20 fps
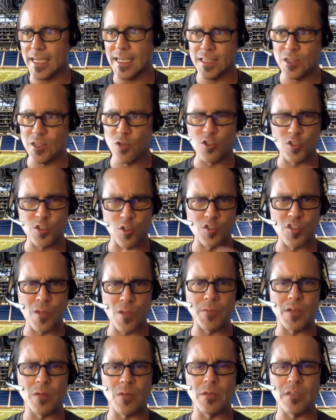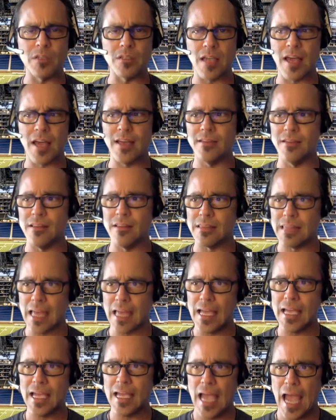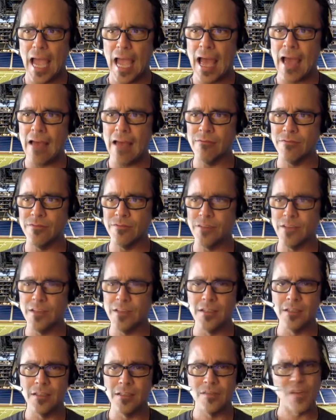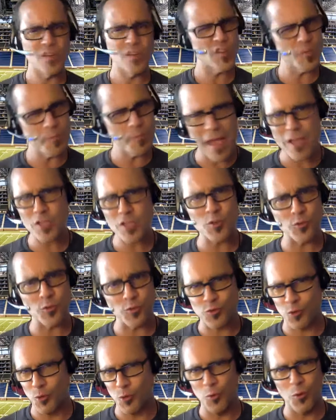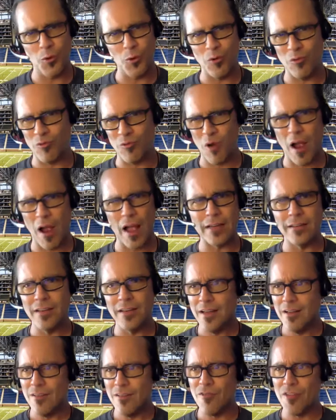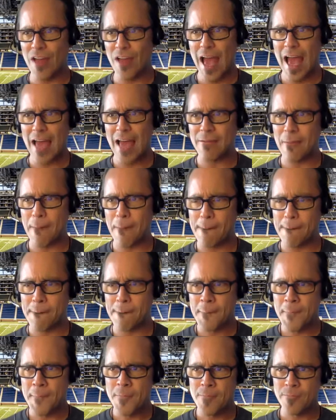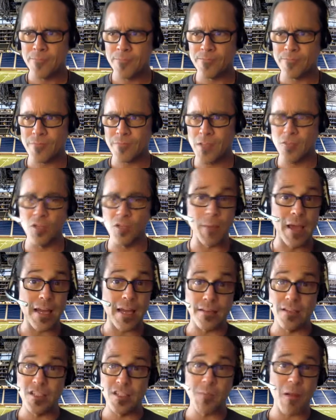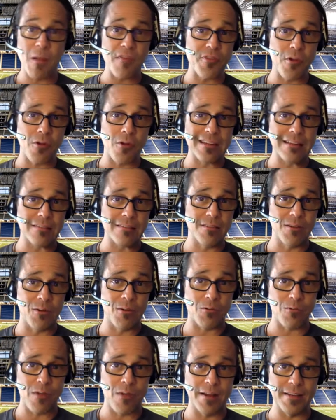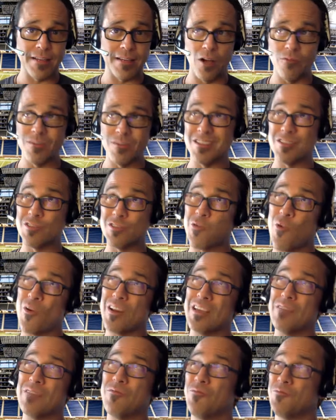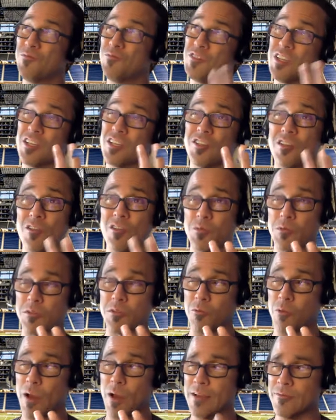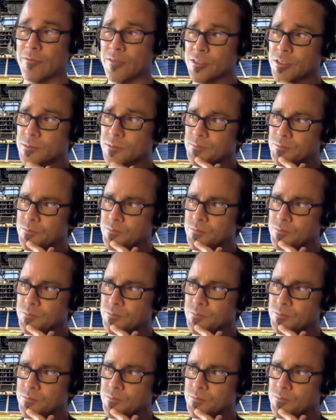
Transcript: there's still something to be said that they have this special tool, right? That, look, man, this is my 30th year on radio. This is 26 years with the Ravens.